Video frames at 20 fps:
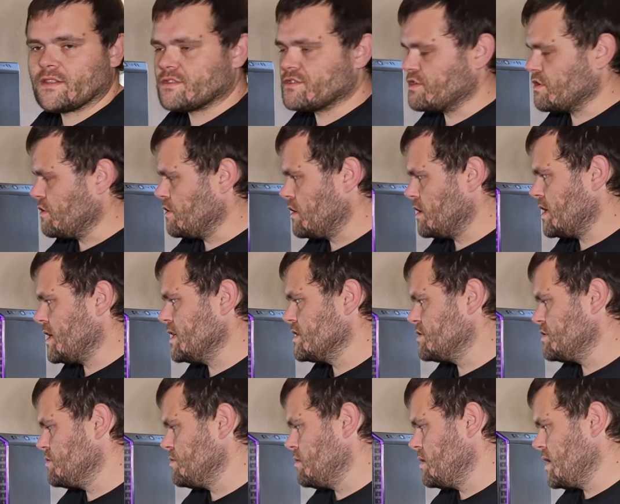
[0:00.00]
so, as
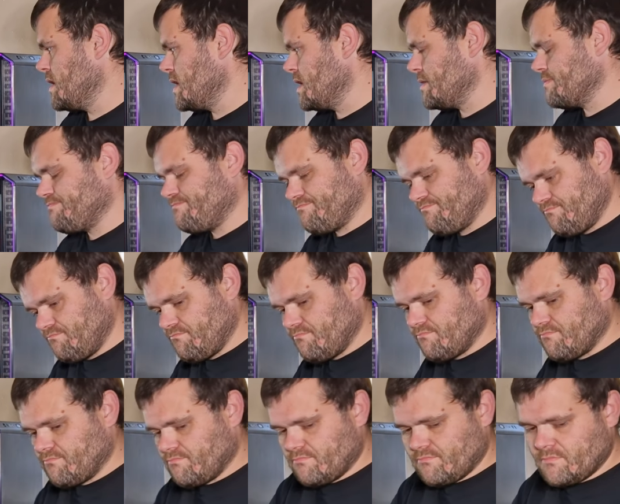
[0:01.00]
you
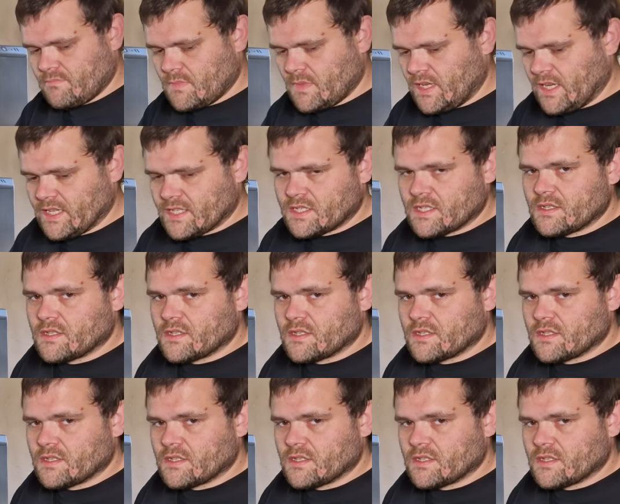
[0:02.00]
listen